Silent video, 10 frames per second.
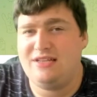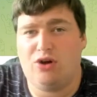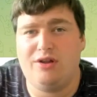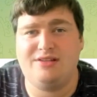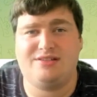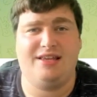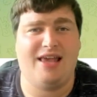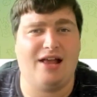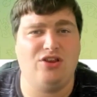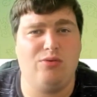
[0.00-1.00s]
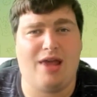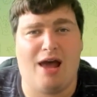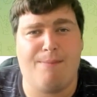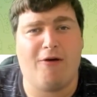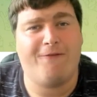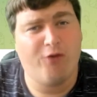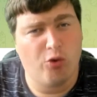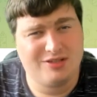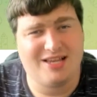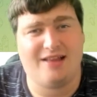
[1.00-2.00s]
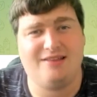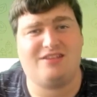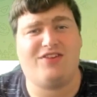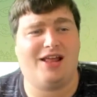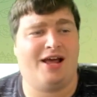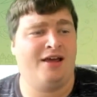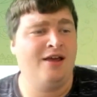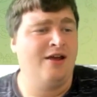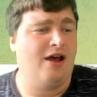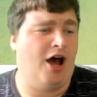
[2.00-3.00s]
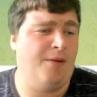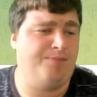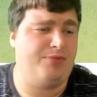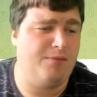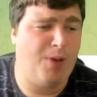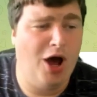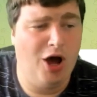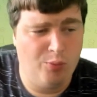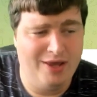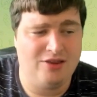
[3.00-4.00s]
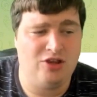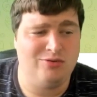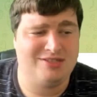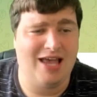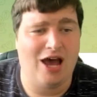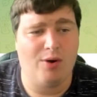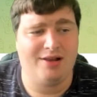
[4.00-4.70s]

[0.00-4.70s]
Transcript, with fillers: dollars. And again, you get about four cents for that um, per wheat that you sell.